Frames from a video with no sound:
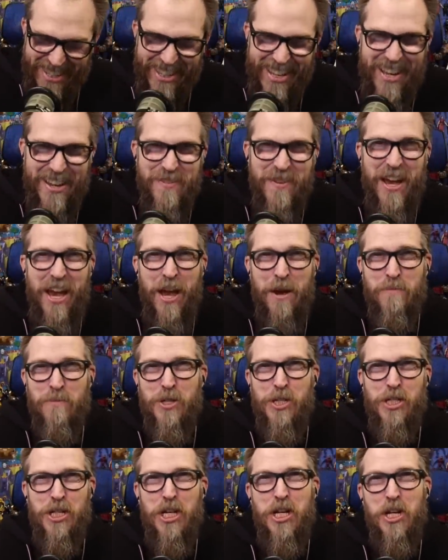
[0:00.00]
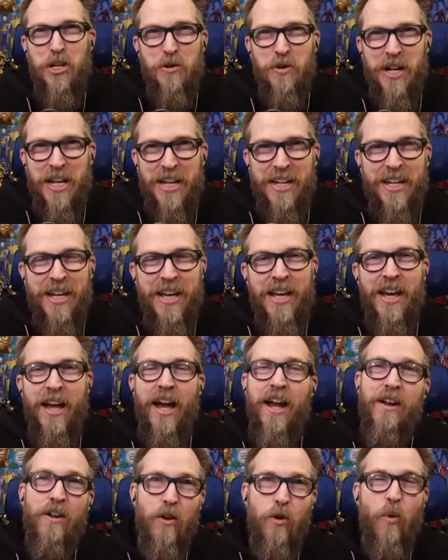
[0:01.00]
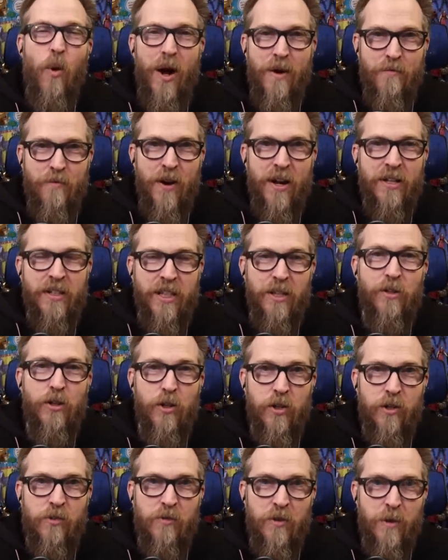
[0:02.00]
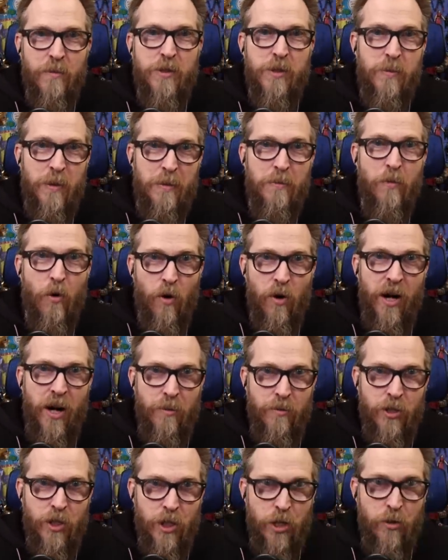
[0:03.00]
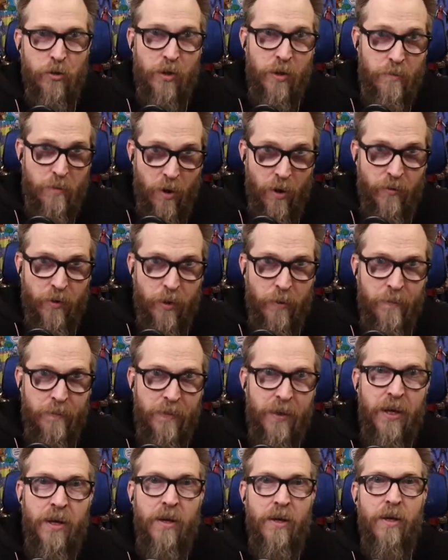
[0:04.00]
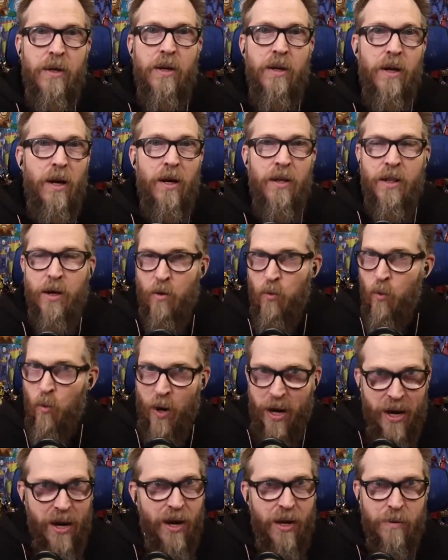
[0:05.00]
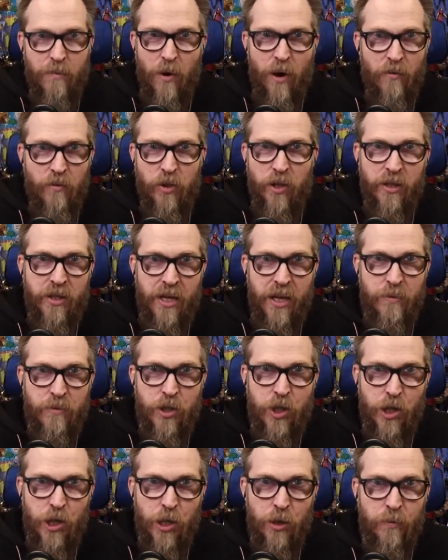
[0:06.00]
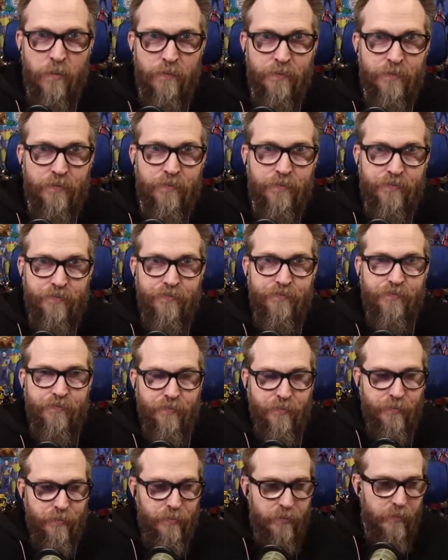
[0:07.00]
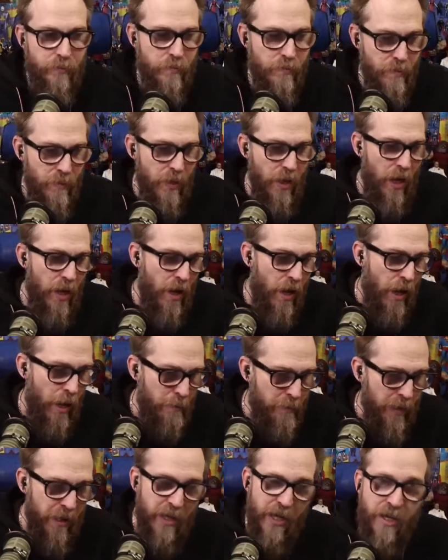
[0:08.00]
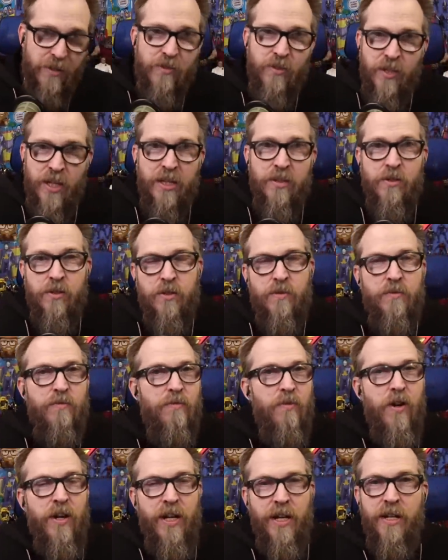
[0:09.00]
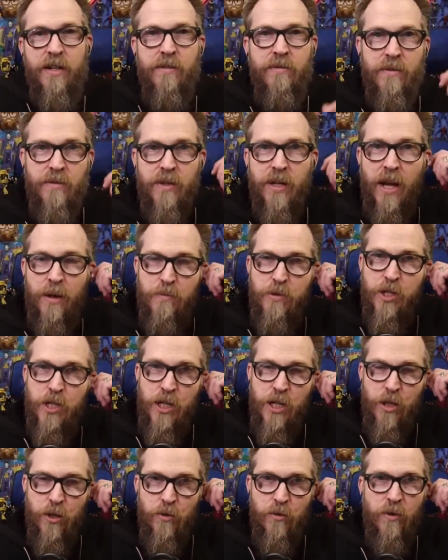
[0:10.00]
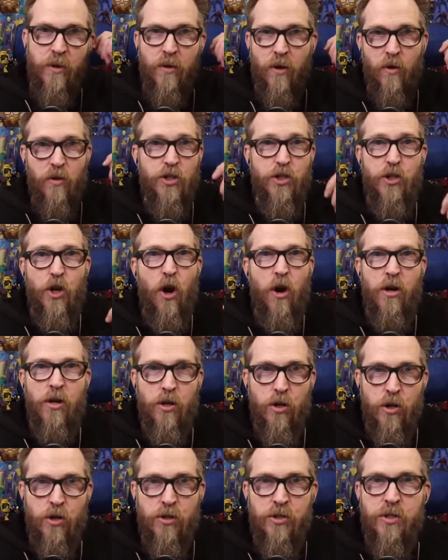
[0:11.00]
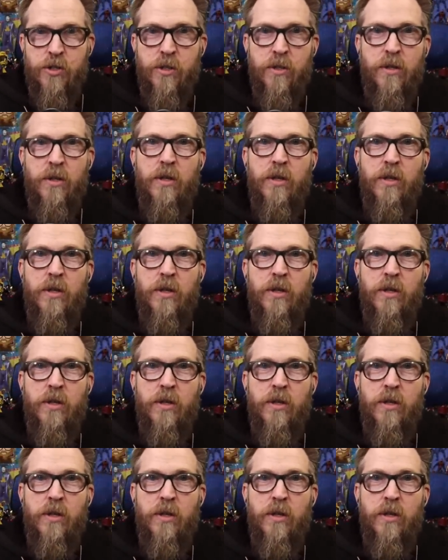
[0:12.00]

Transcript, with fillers: they MCU'd it. And quite frankly, Lucasfilm has been more MCU than Marvel. Uh, they're way ahead of Marvel on the MCU. Uh, but it's it's freaking MCU or Star Hers,